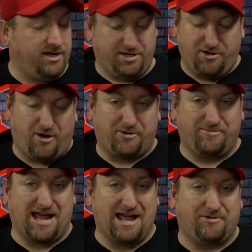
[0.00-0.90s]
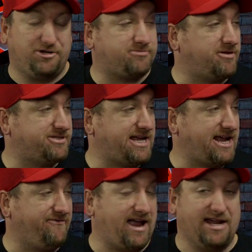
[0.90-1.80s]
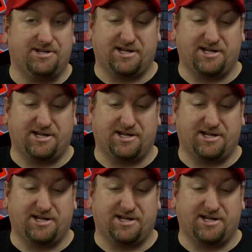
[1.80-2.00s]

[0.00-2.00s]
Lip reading: you hold them down, you're supposed to take advantage.